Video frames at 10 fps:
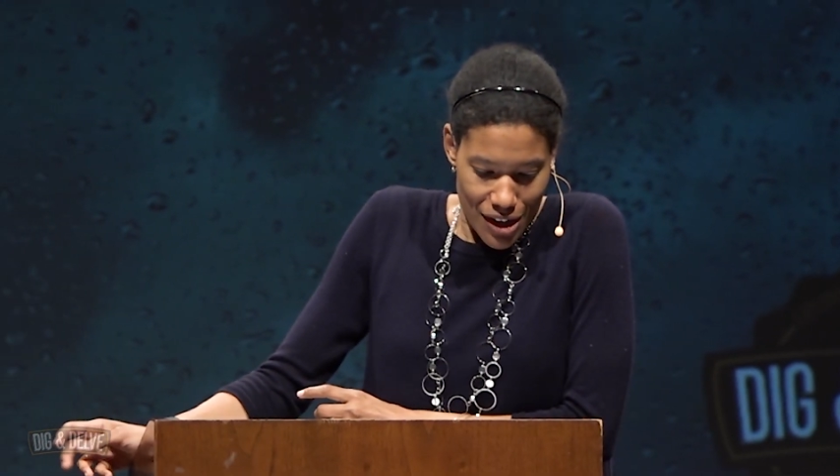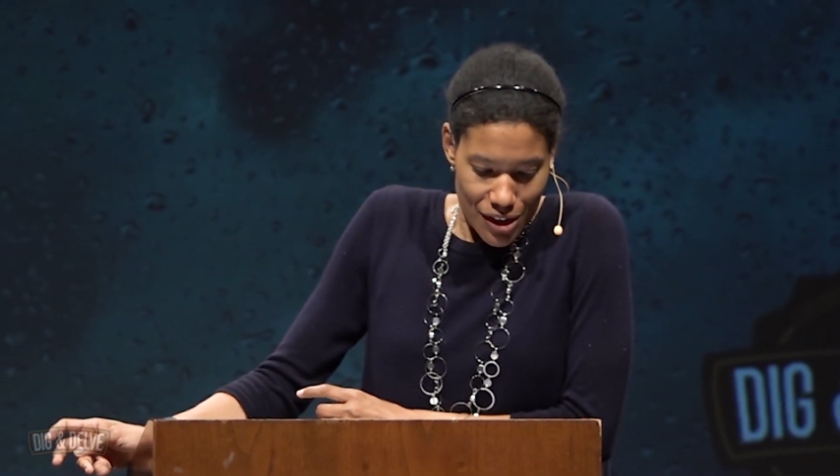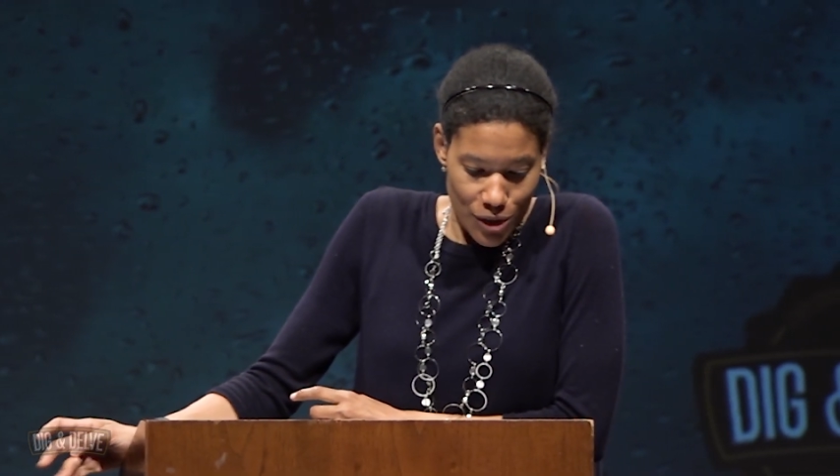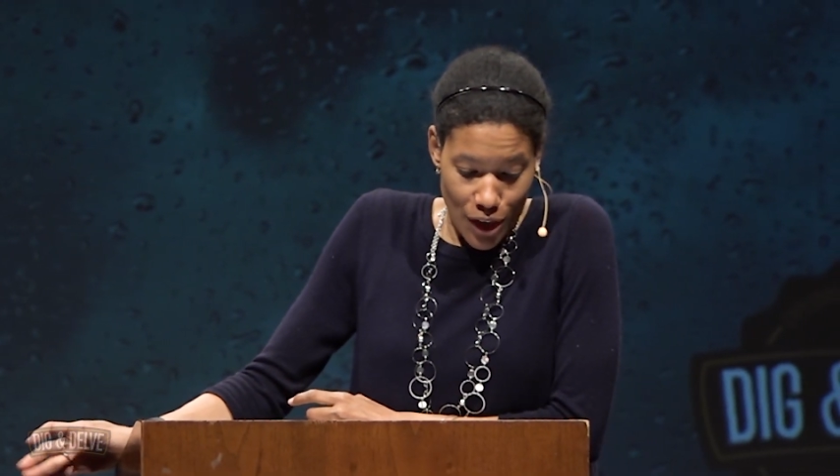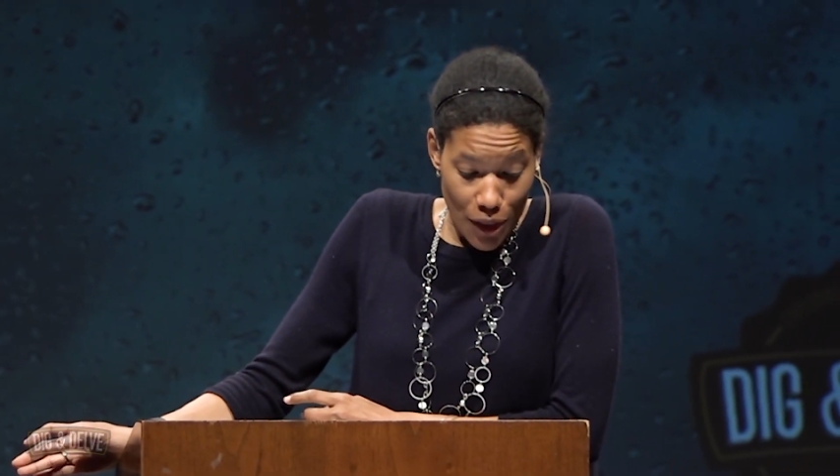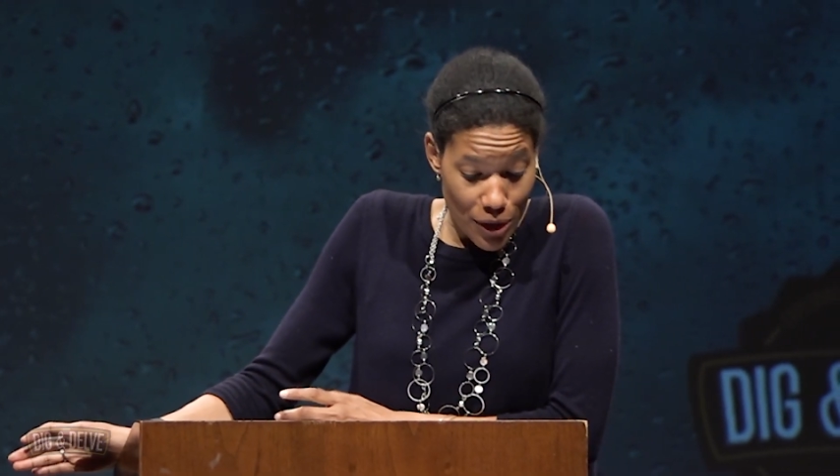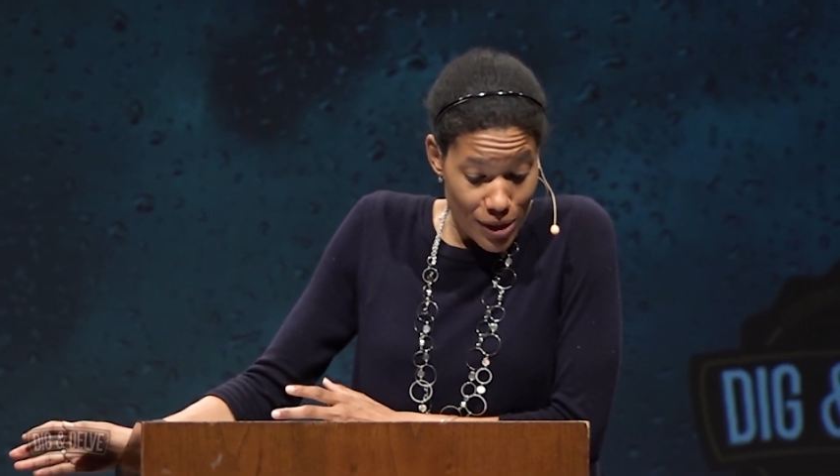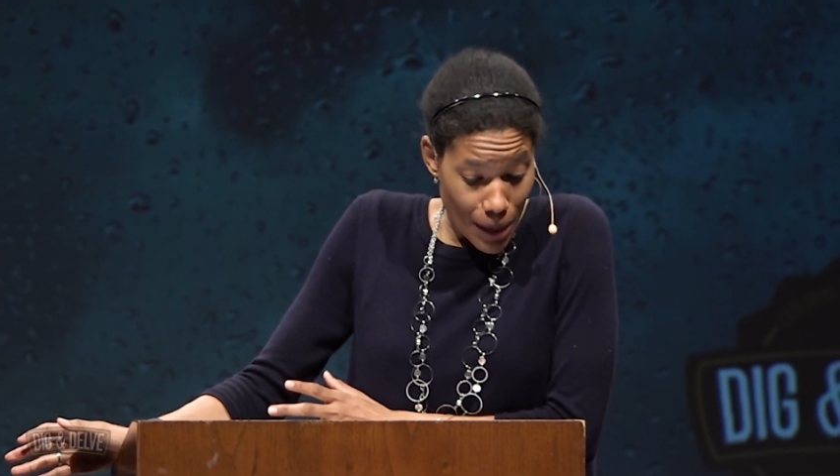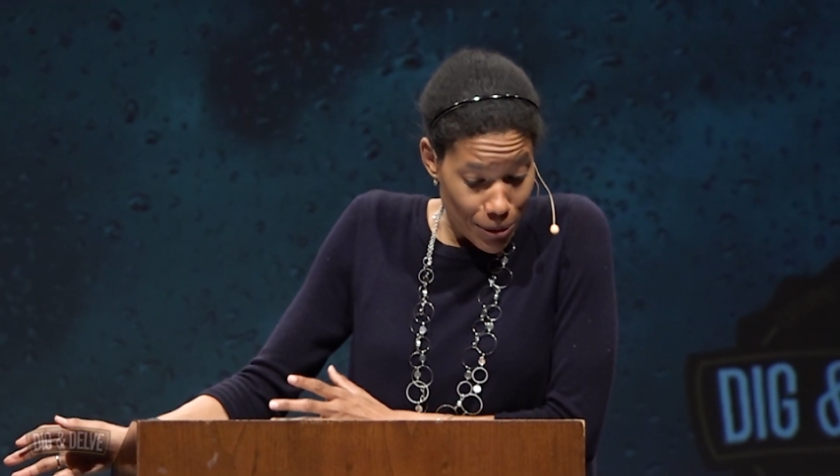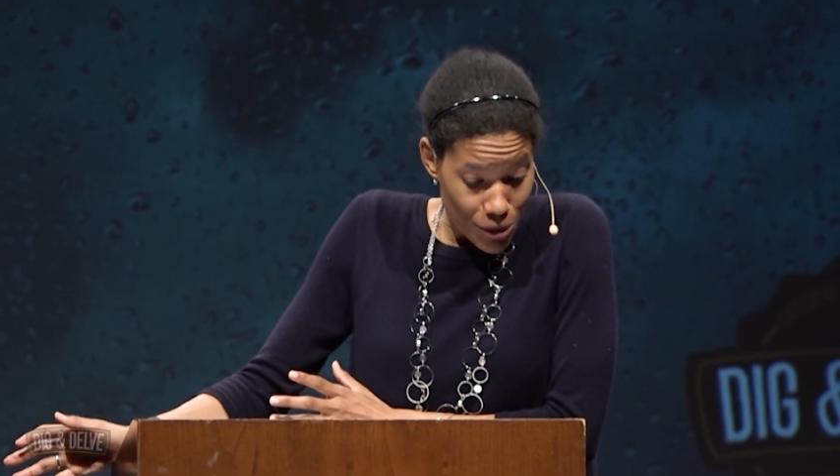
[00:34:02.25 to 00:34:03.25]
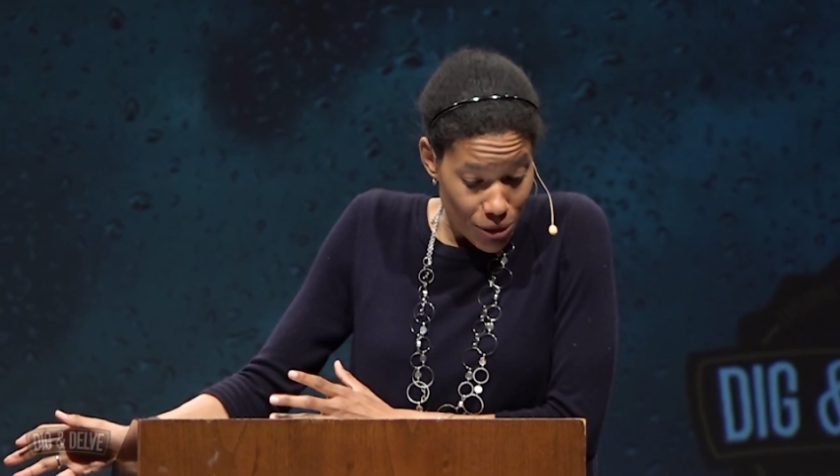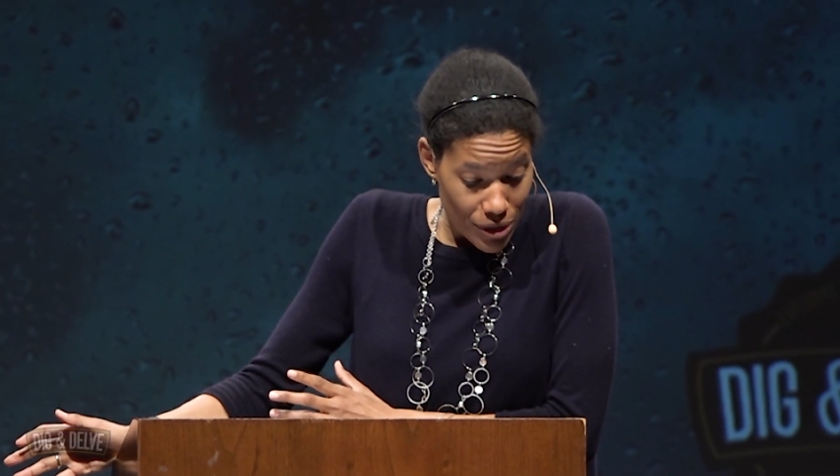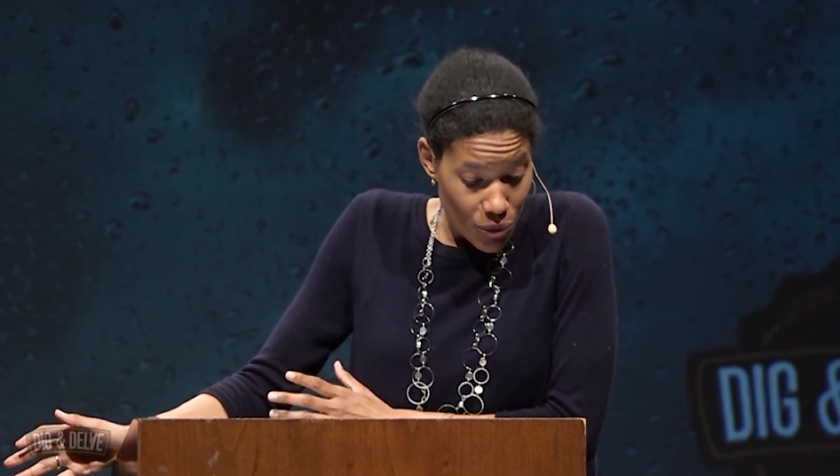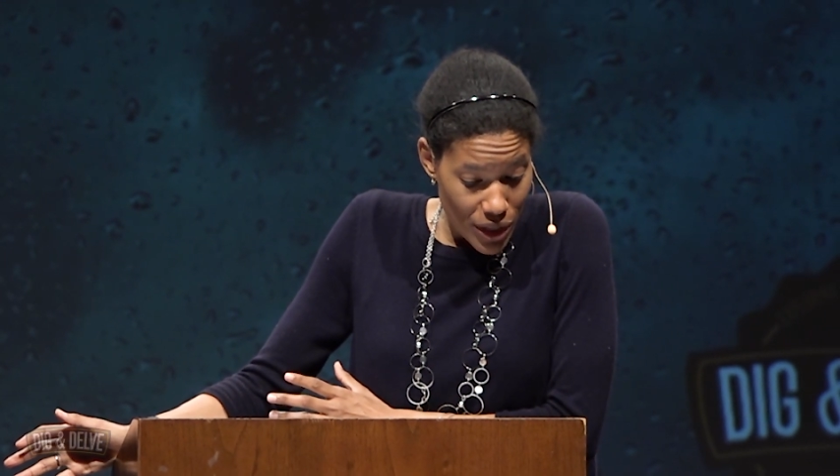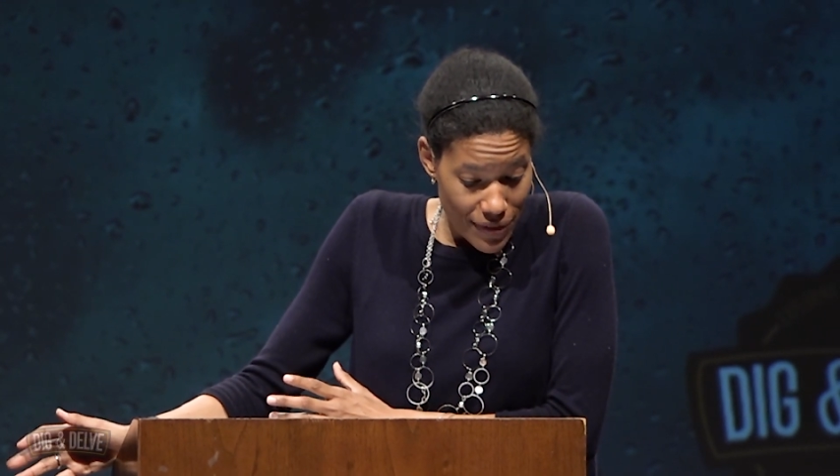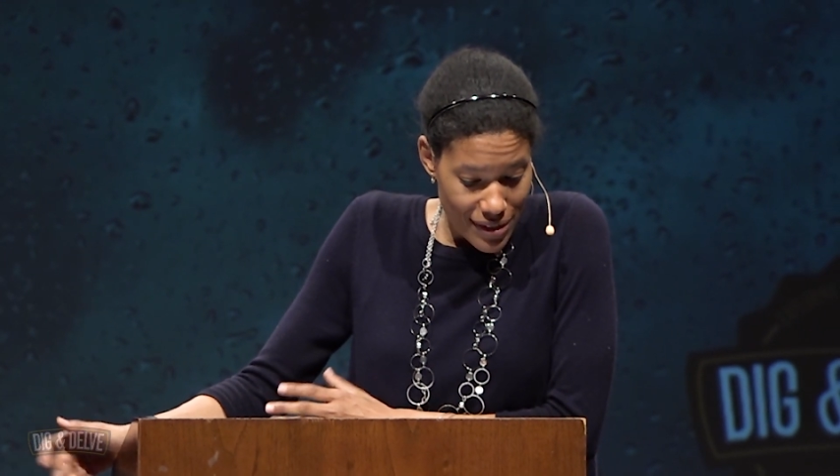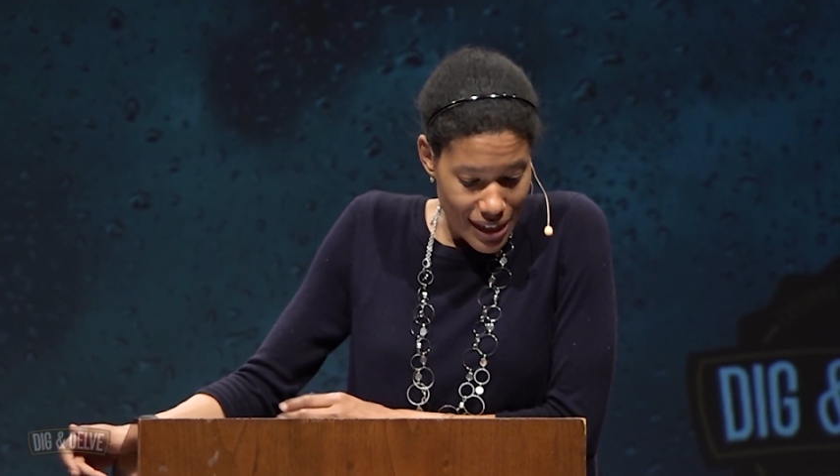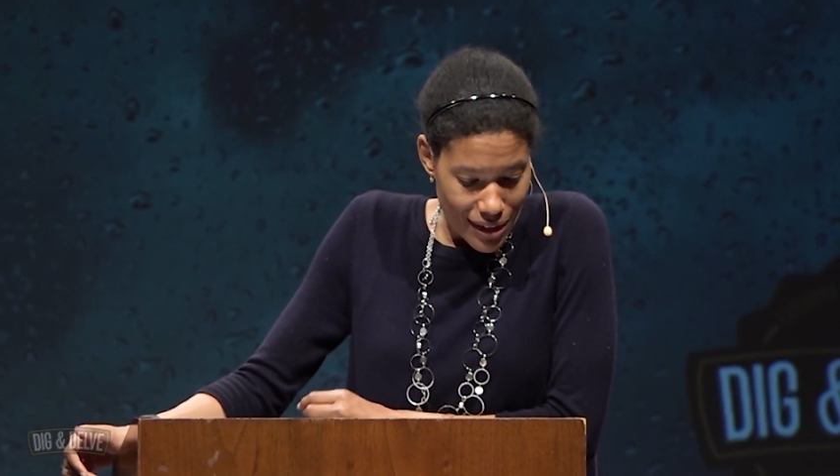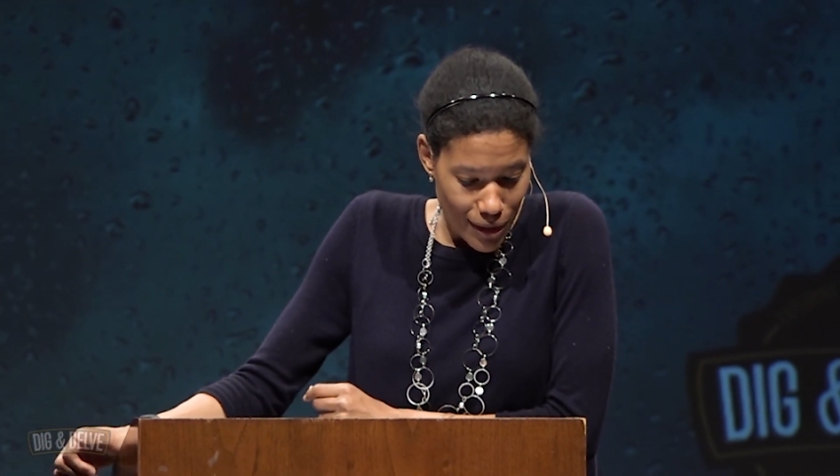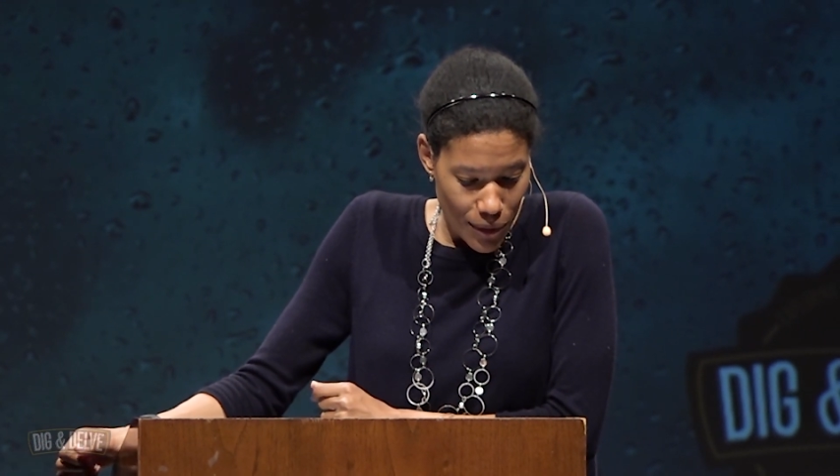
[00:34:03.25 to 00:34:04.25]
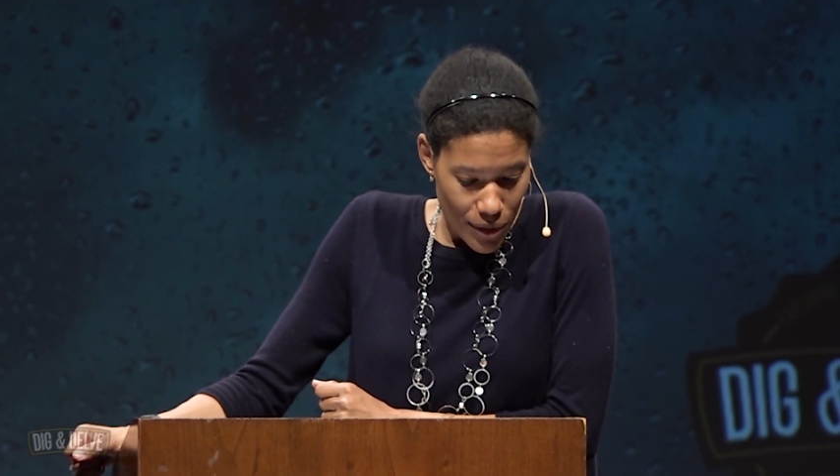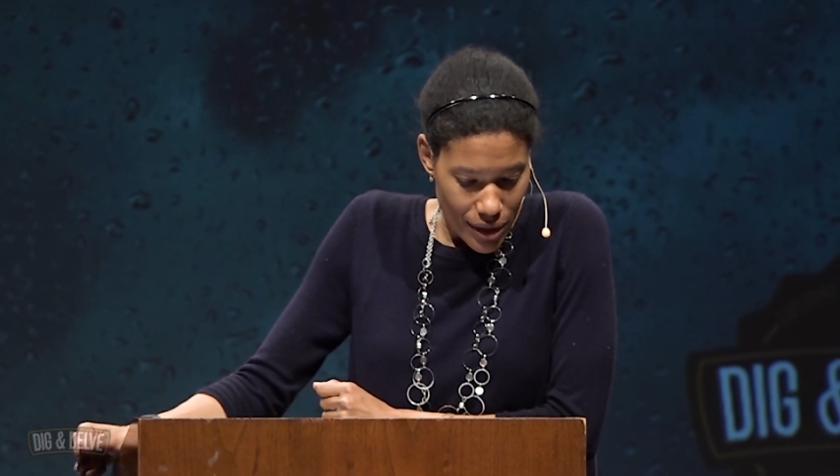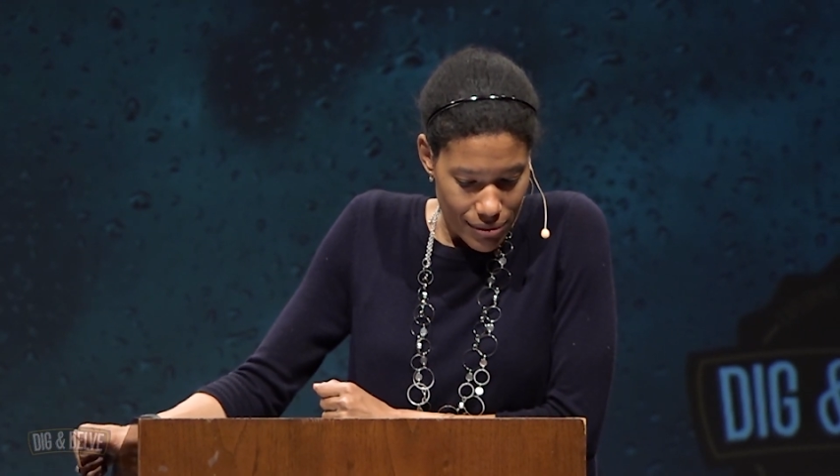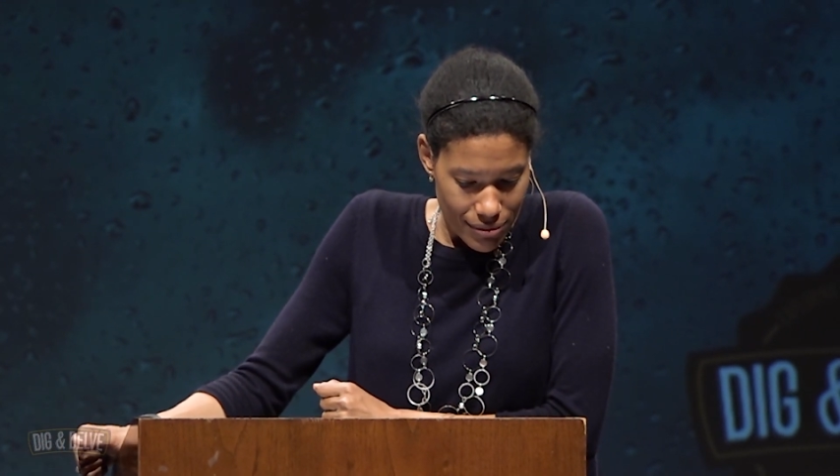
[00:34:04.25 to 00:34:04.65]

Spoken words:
So the other disciples told him, 'We have seen the Lord.'